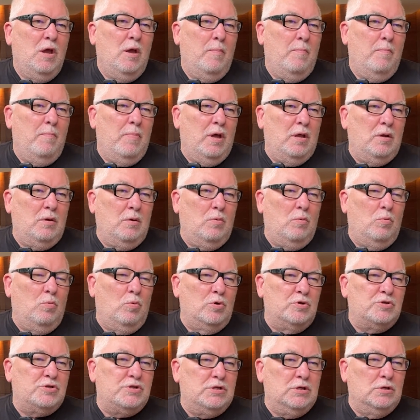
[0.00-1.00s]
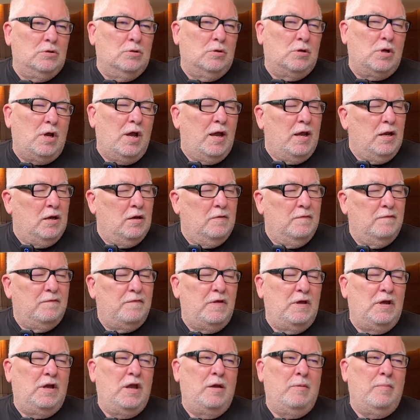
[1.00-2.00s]
But we're still kind of
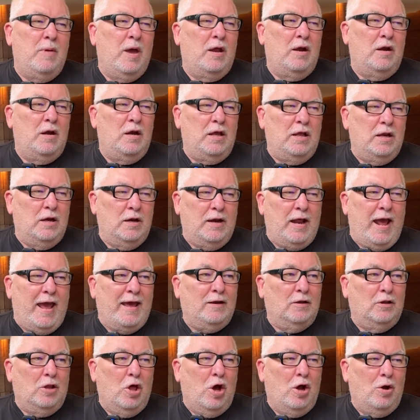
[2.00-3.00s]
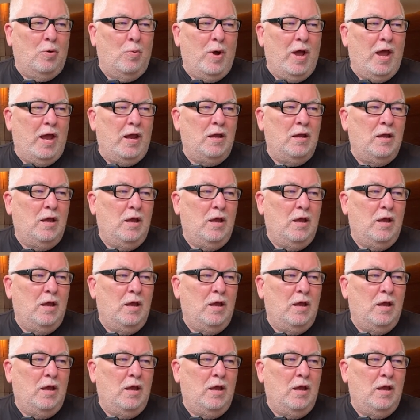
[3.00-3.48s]
thinking about it in an analog way.